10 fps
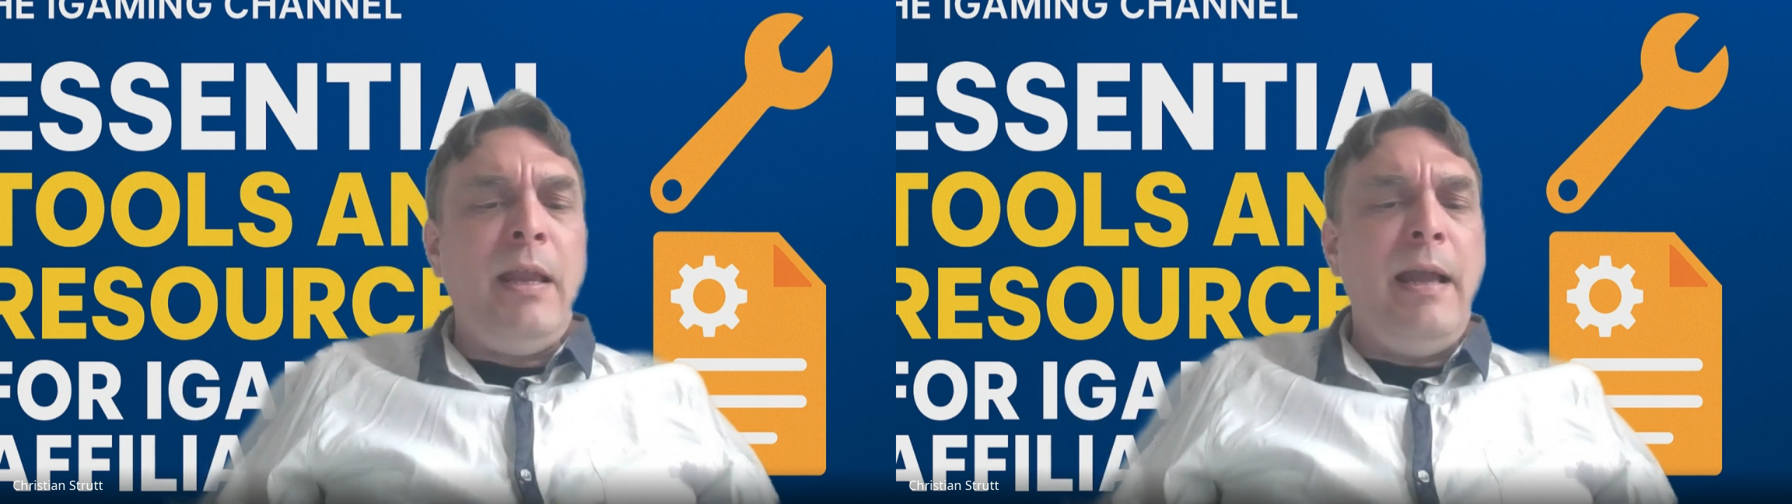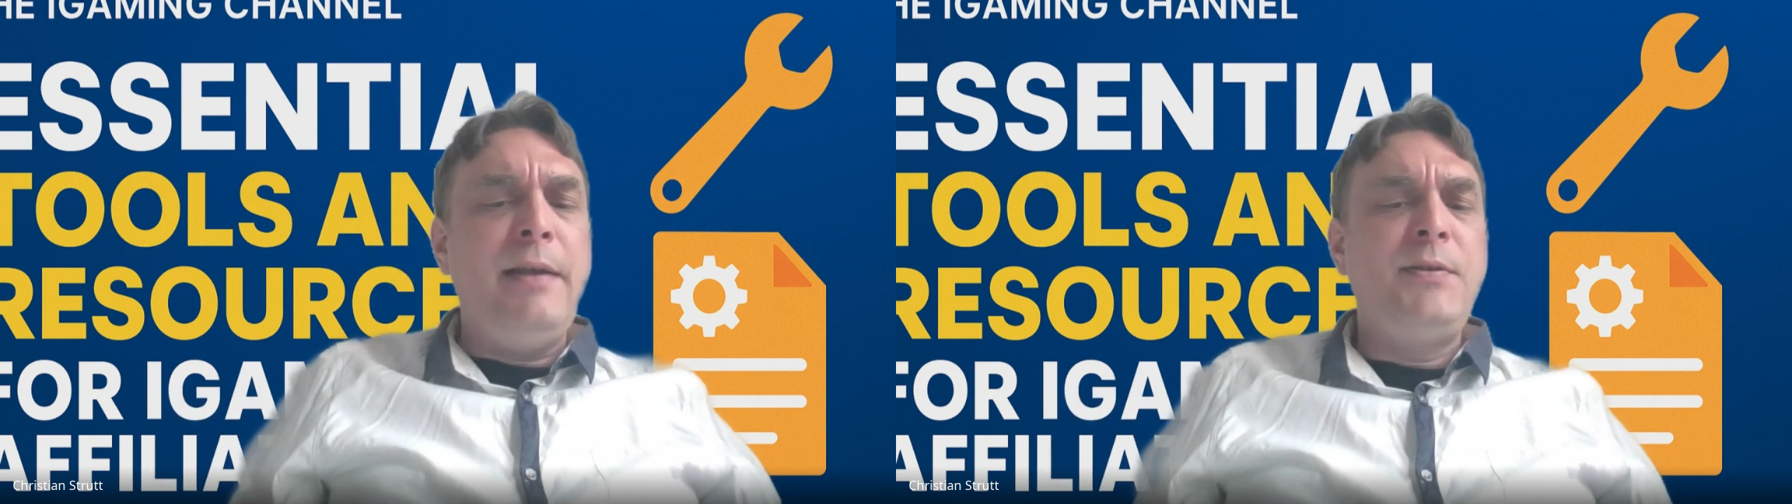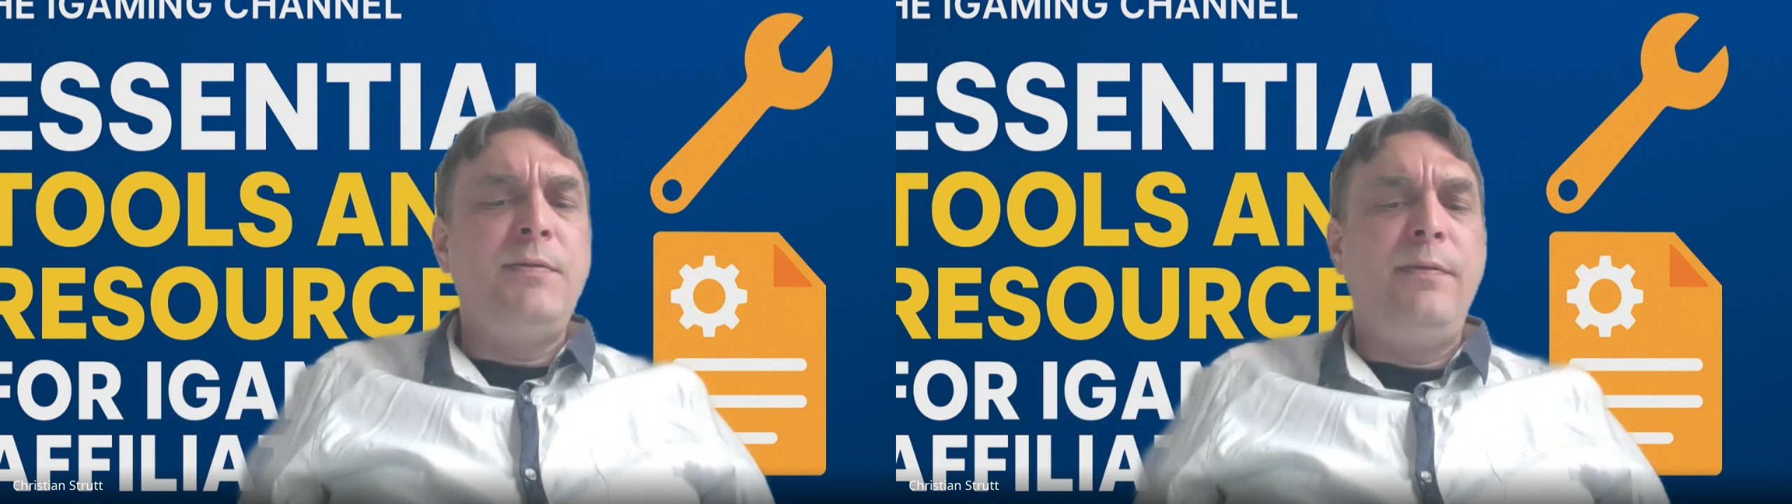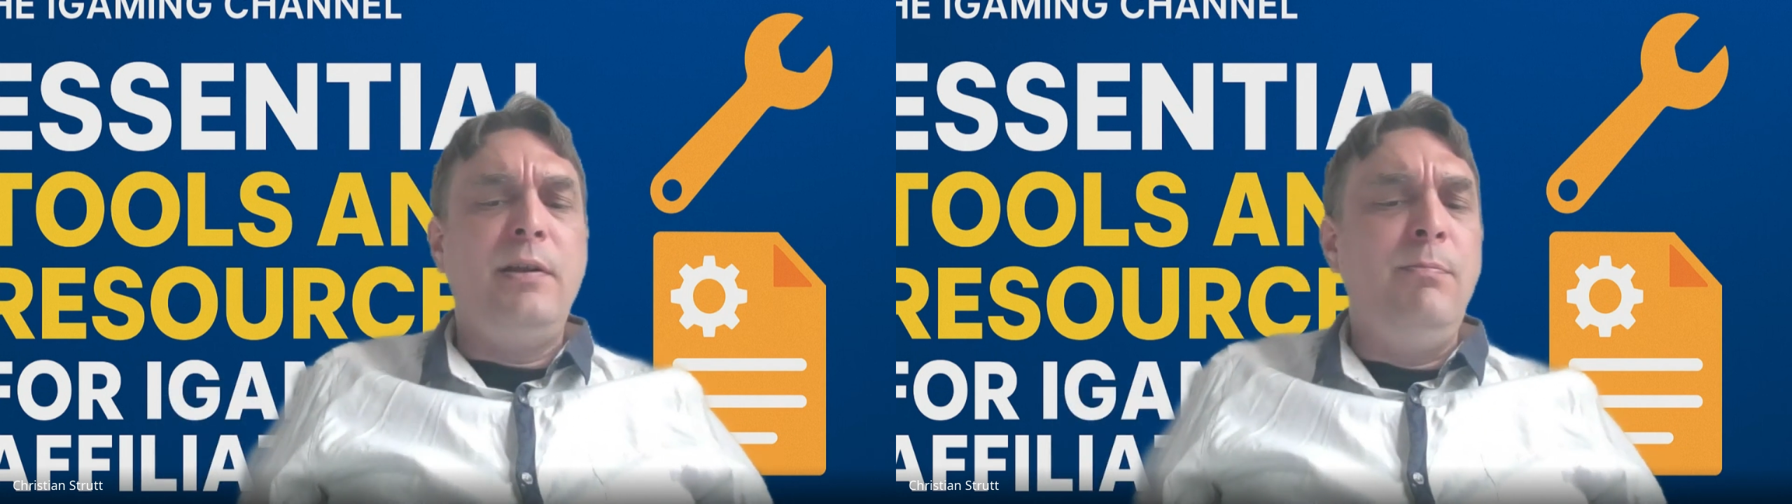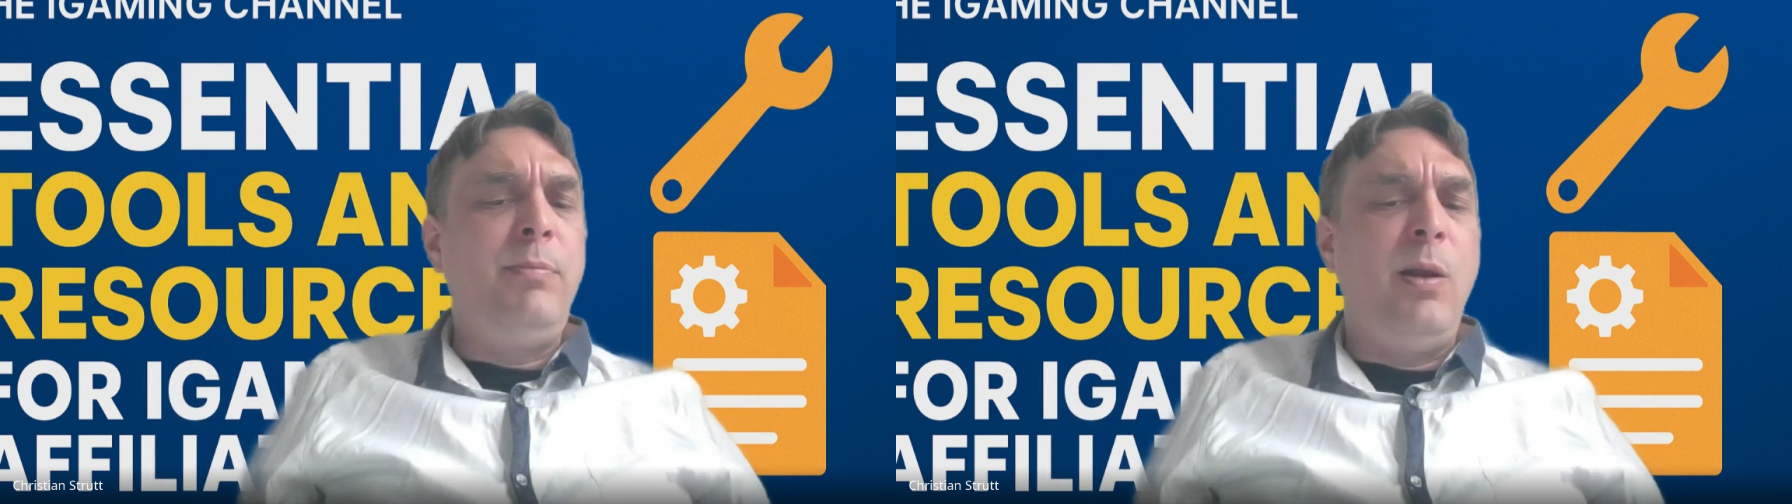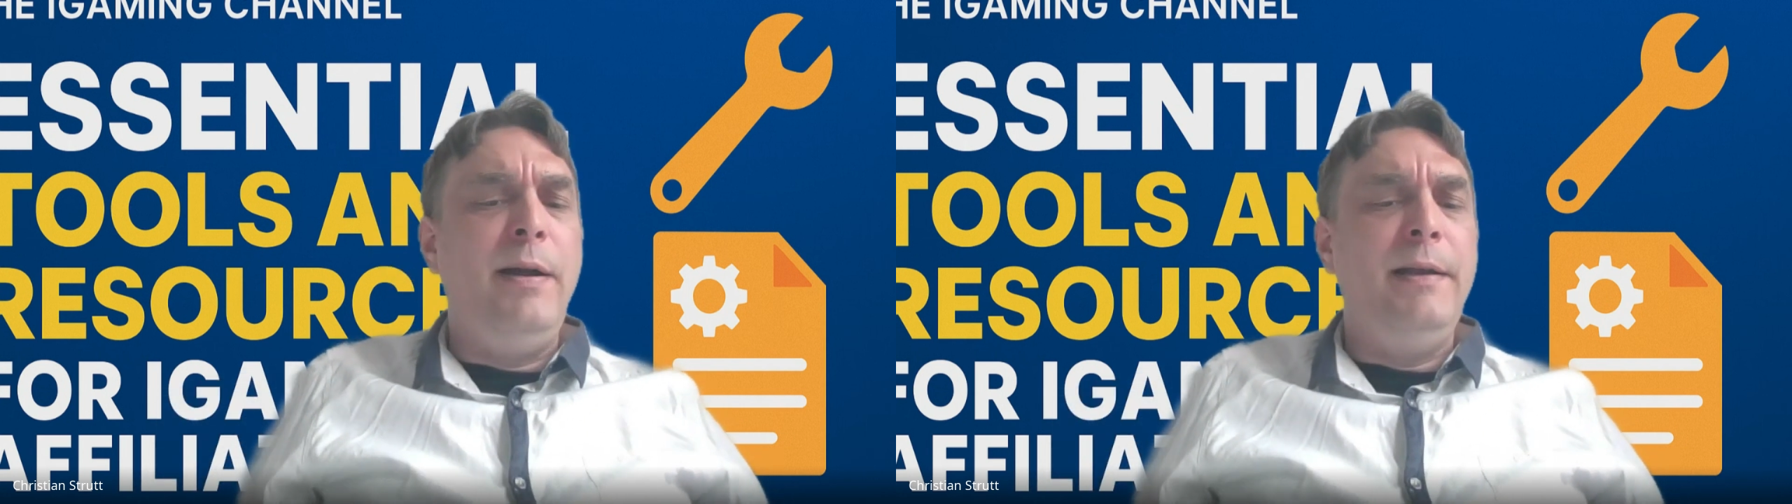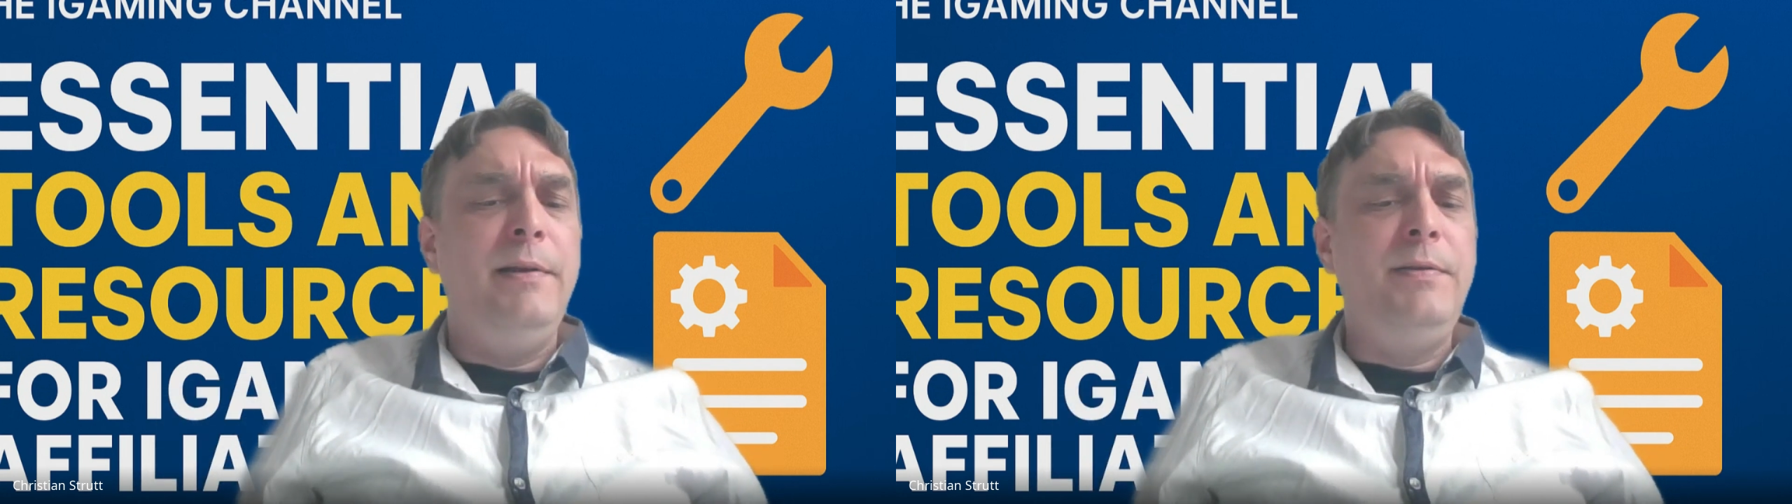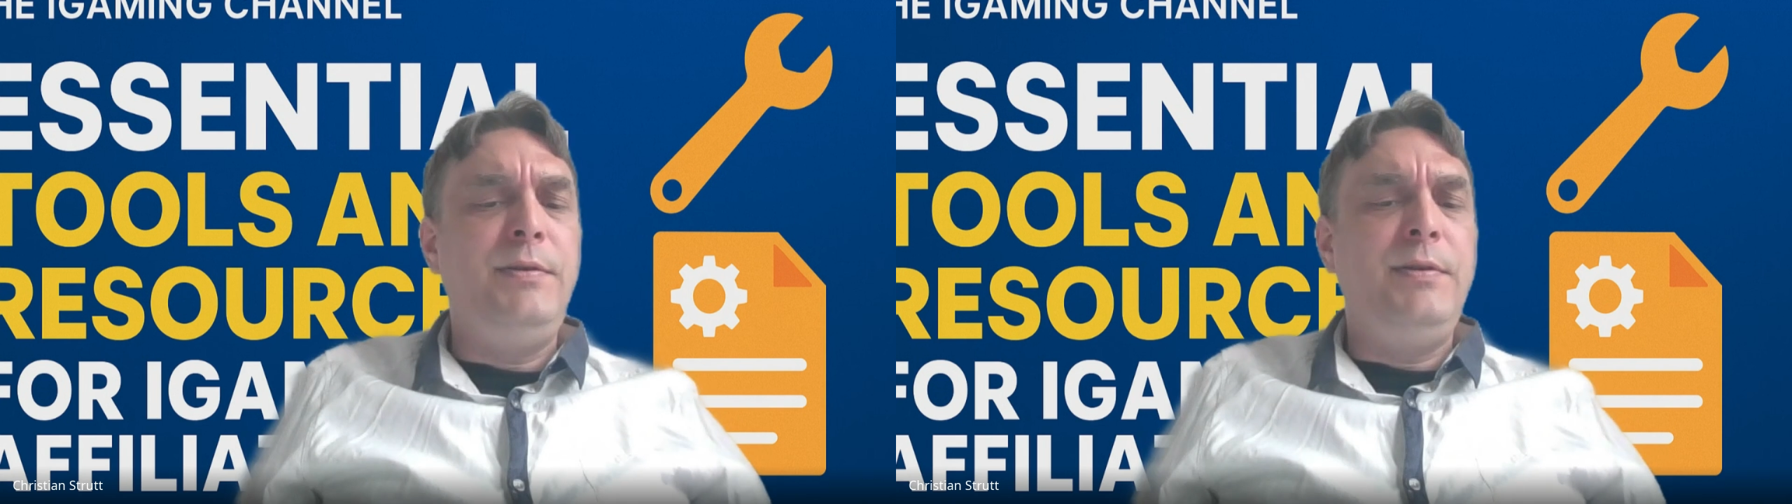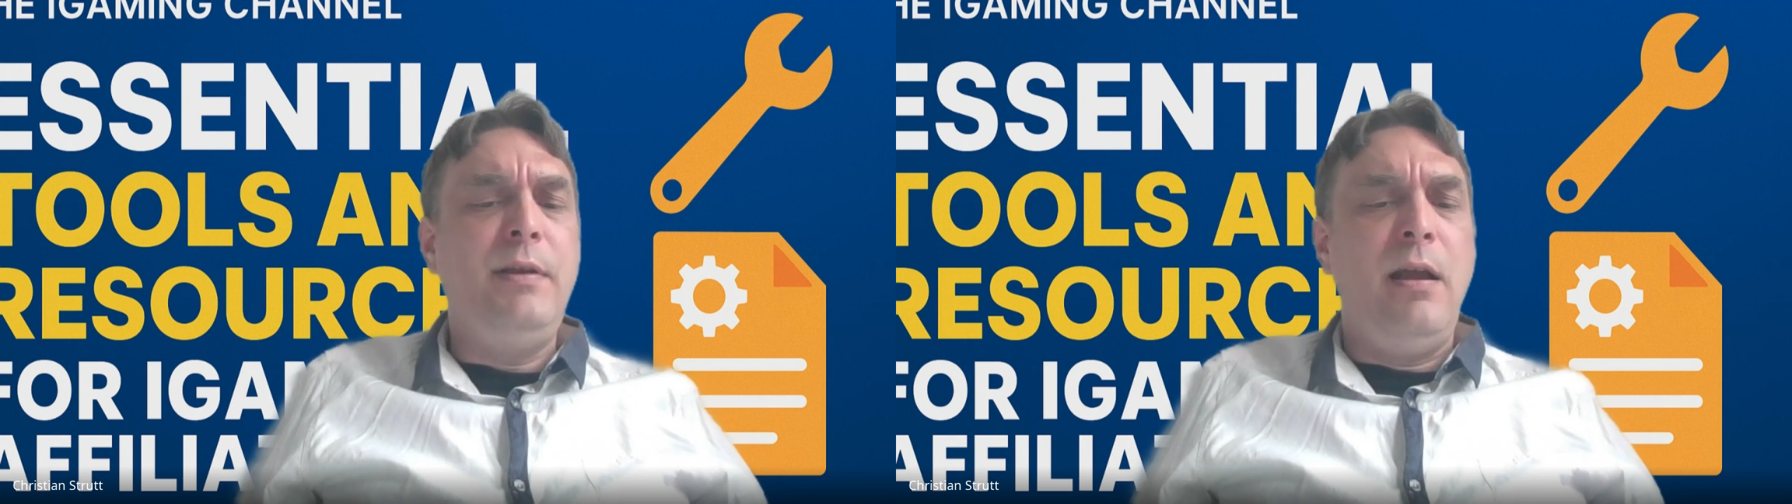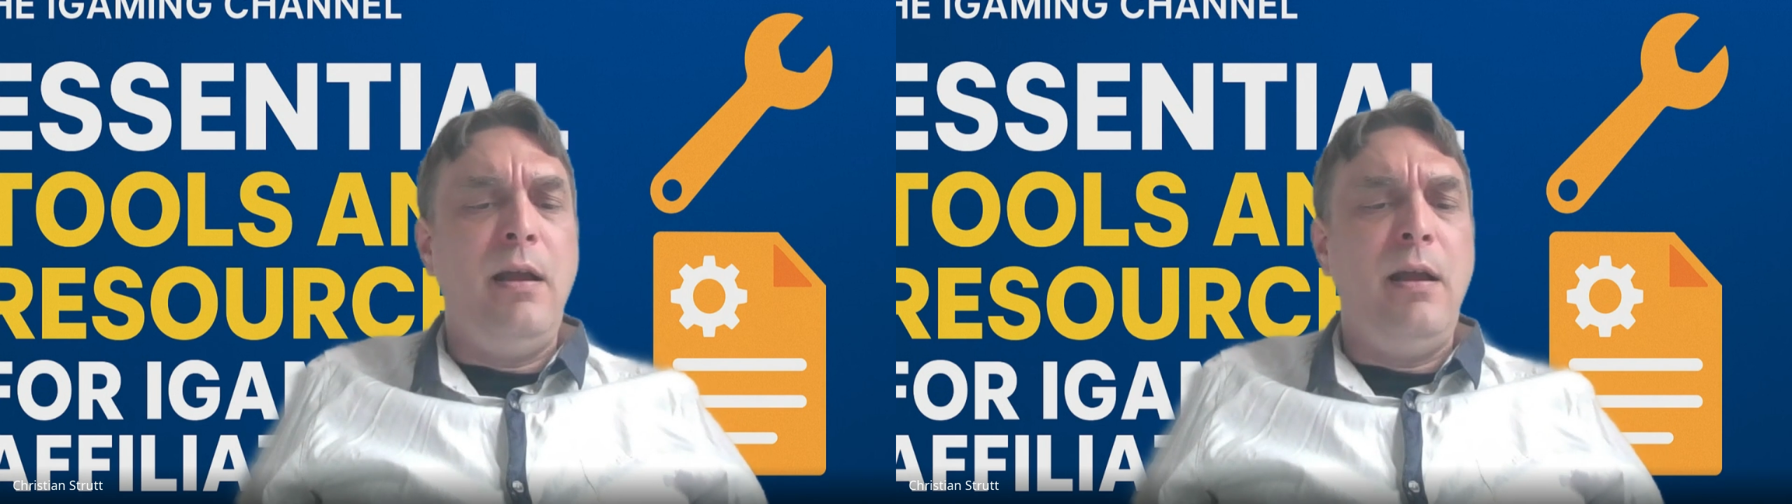As for compliance,